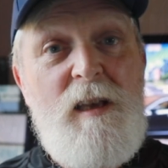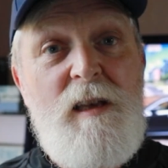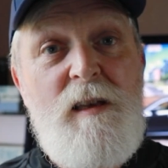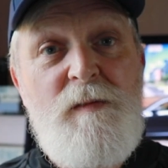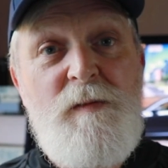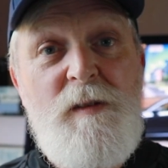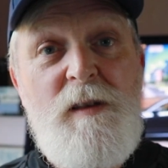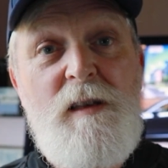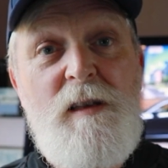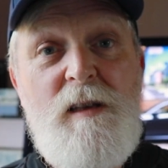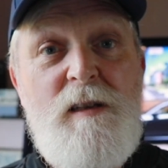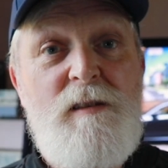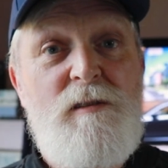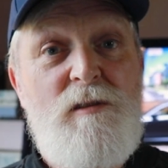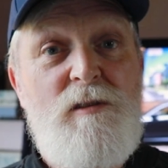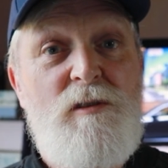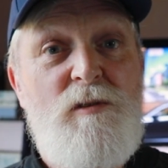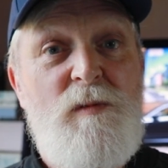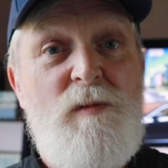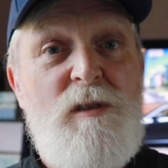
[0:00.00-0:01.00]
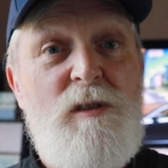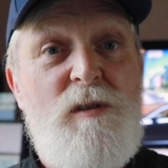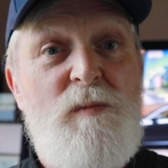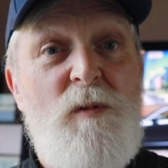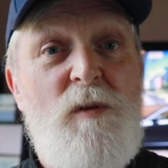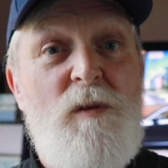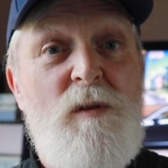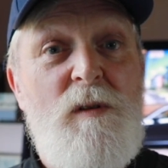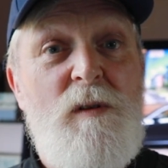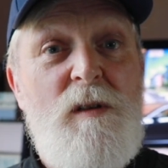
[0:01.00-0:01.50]
f8 is the sweet
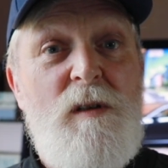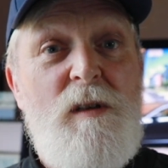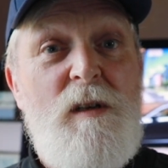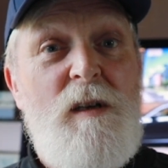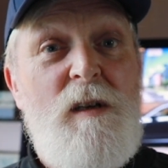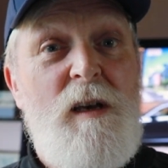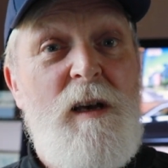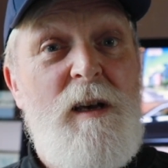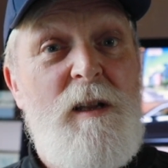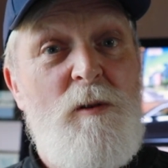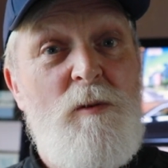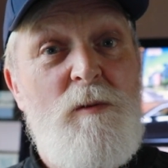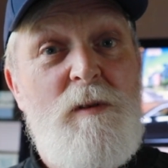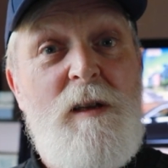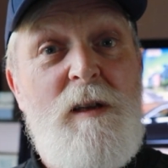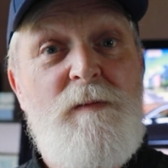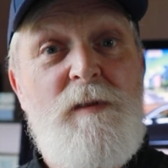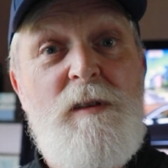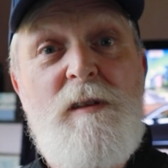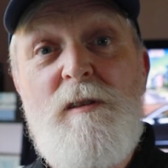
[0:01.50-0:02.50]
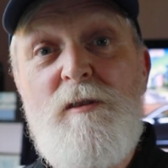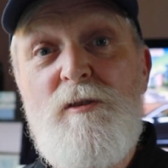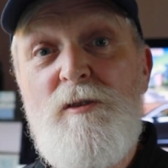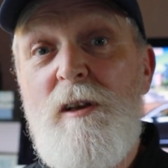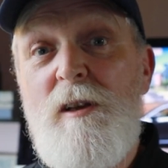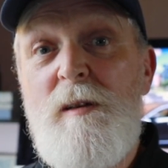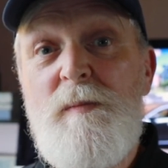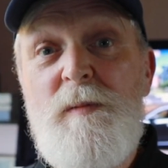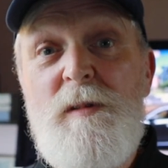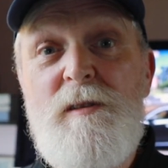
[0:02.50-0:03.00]
spot, and it will give you the
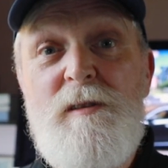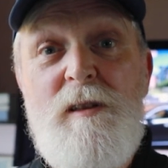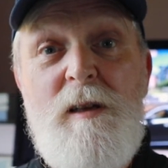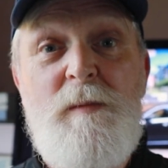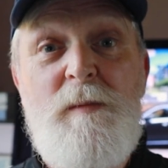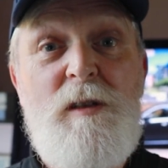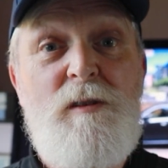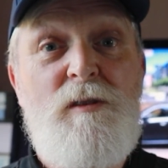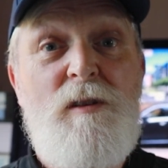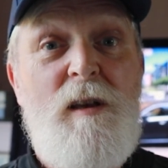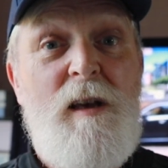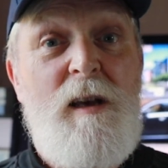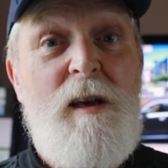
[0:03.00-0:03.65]
sharpest image